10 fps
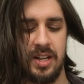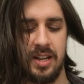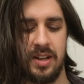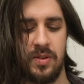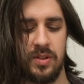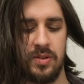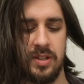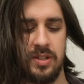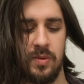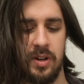luck with the
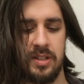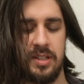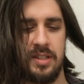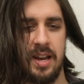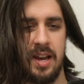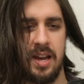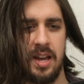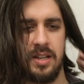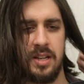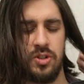rest of your work today.
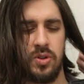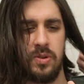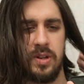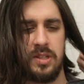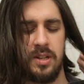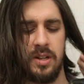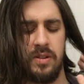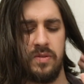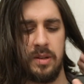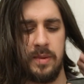And, yeah, enjoy the rest of your
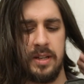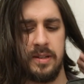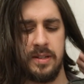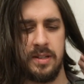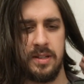evening, man.